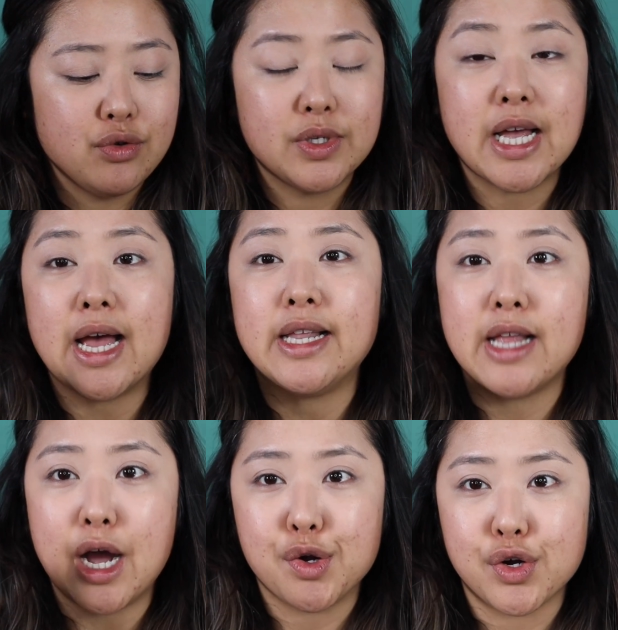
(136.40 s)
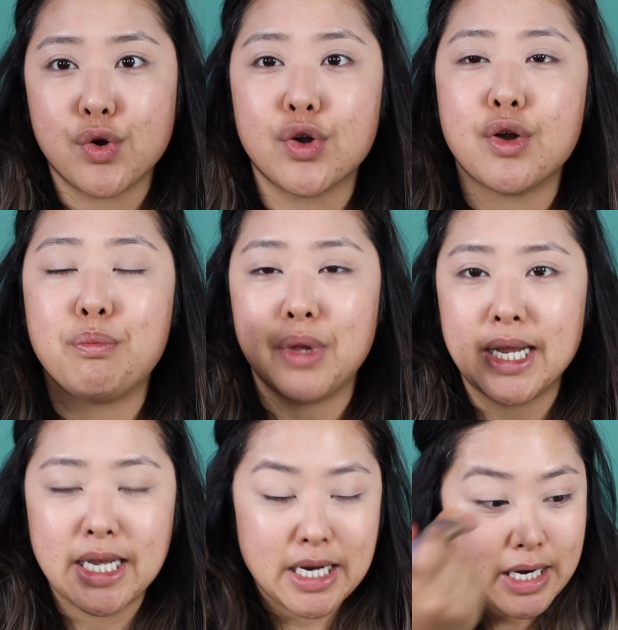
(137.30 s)
use that in the outer corner,
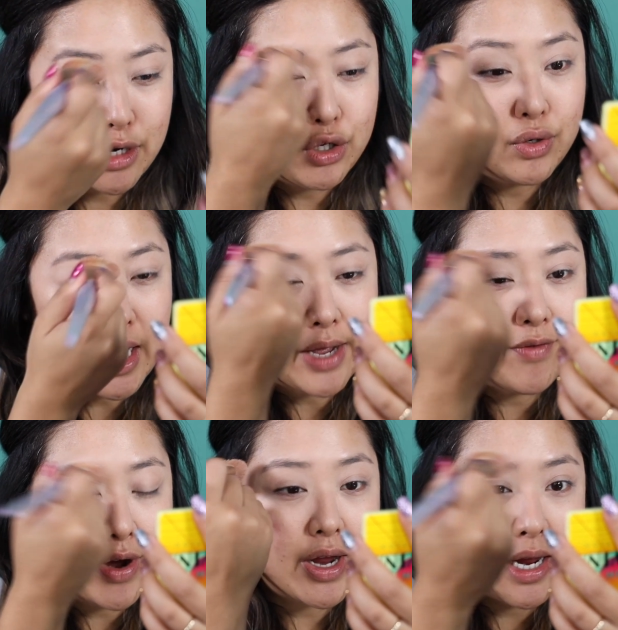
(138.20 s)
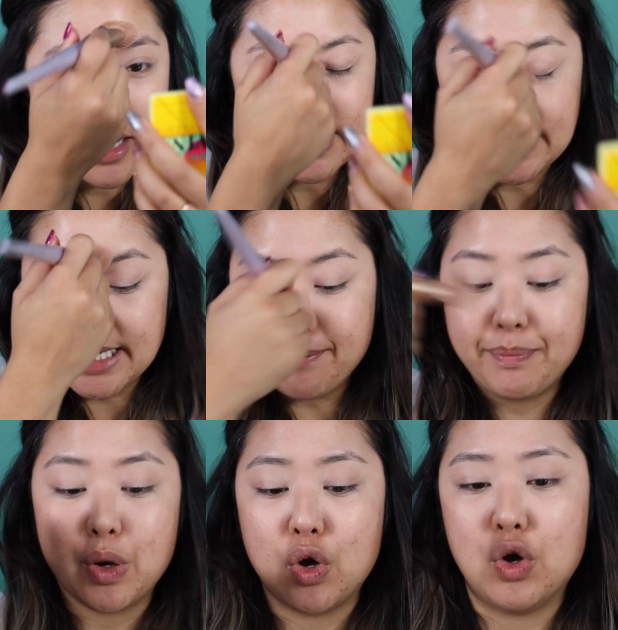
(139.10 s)
blend it in, and do like very
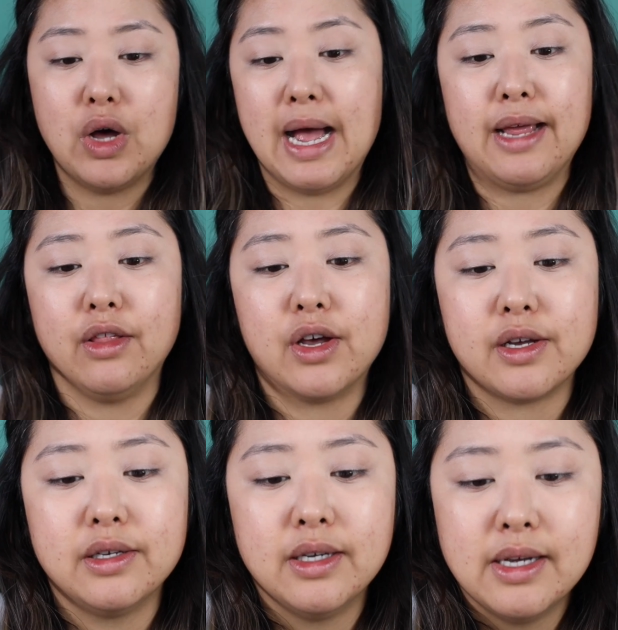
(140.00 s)
simple eye look.